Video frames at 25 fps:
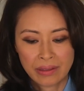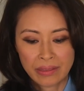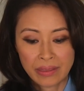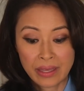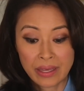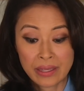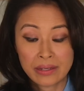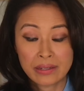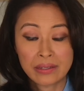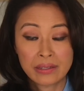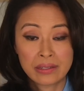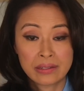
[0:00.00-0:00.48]

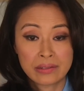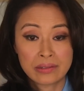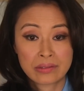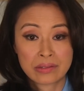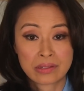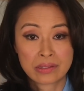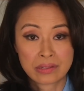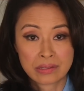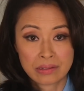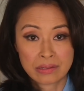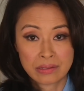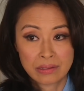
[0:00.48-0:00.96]
that
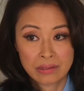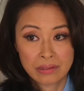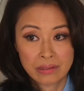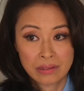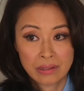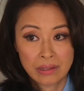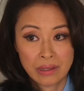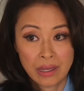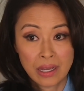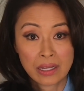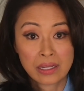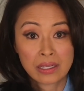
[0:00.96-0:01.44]
is
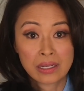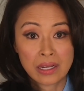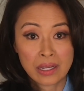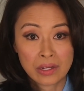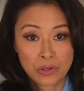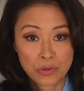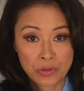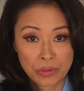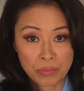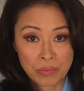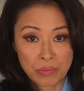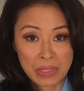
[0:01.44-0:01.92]
a
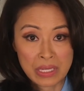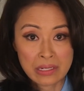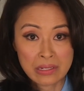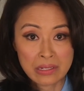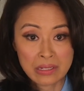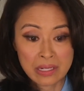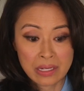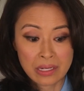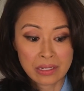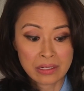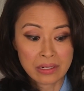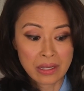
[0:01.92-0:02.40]
conundrum
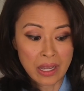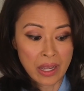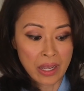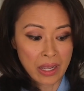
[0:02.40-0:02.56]
indeed.